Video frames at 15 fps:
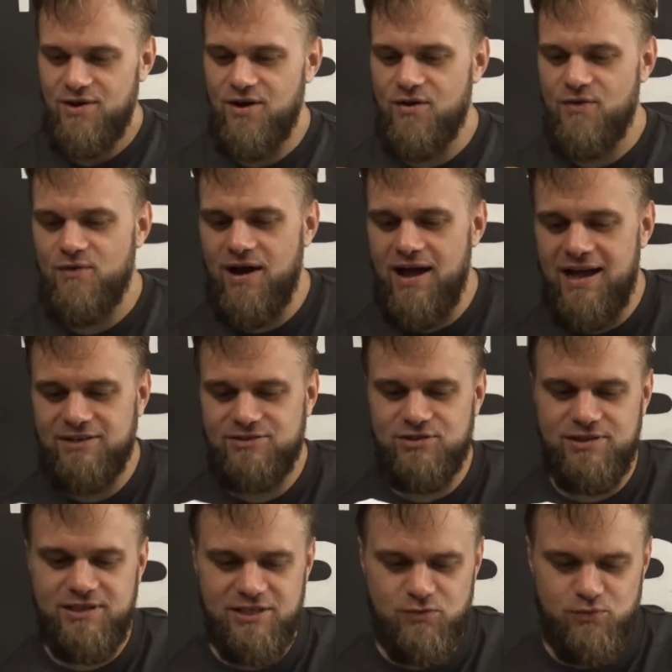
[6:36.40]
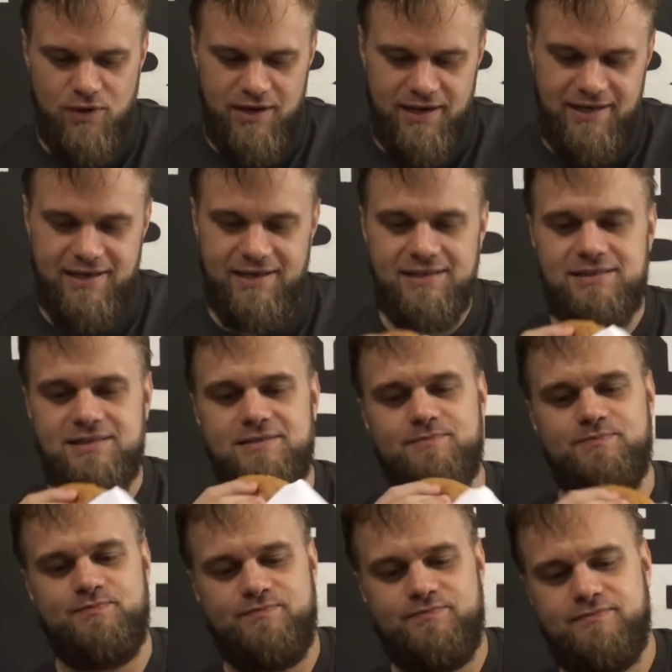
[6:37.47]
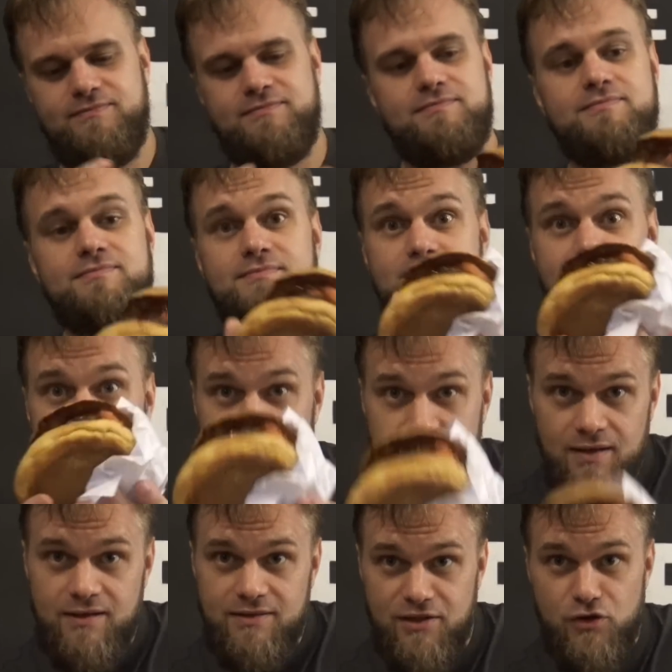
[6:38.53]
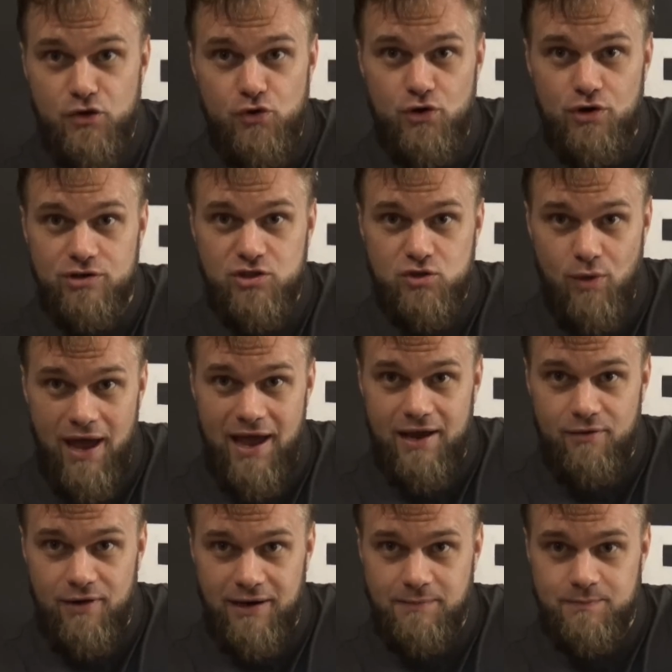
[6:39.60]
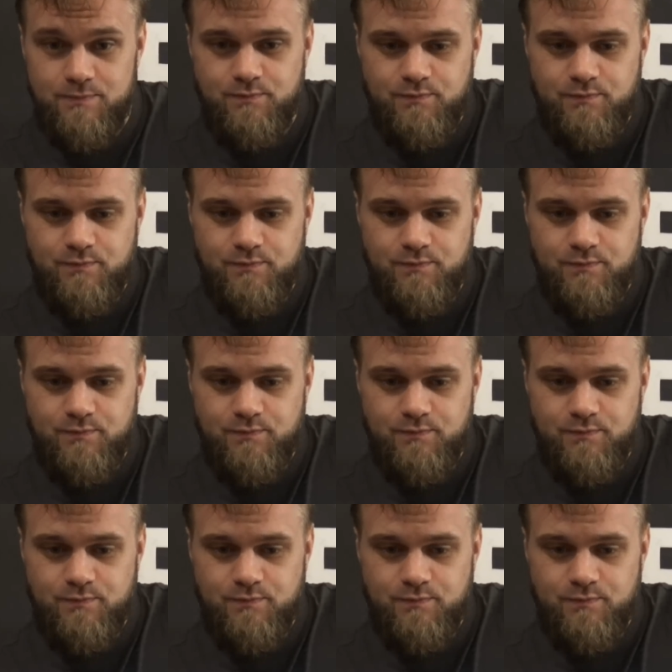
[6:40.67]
All right. So this one is the New York swag, right?